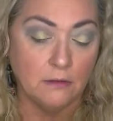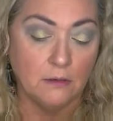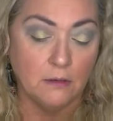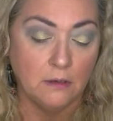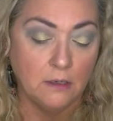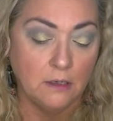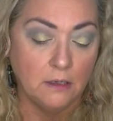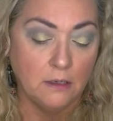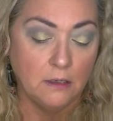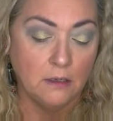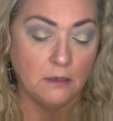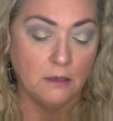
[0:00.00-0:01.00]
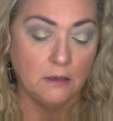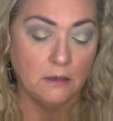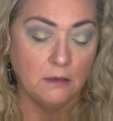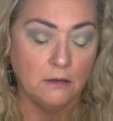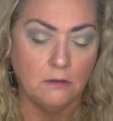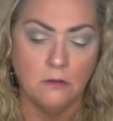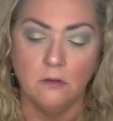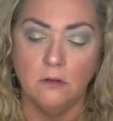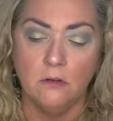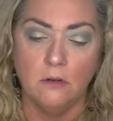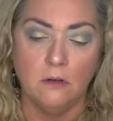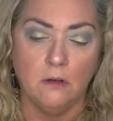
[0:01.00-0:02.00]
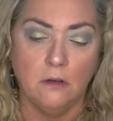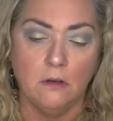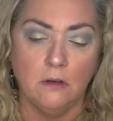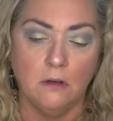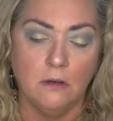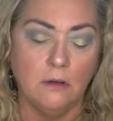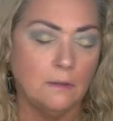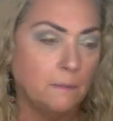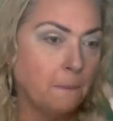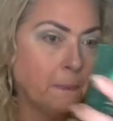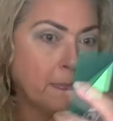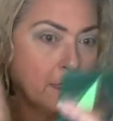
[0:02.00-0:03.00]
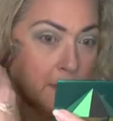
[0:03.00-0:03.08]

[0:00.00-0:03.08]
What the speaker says: No one is speaking in this clip.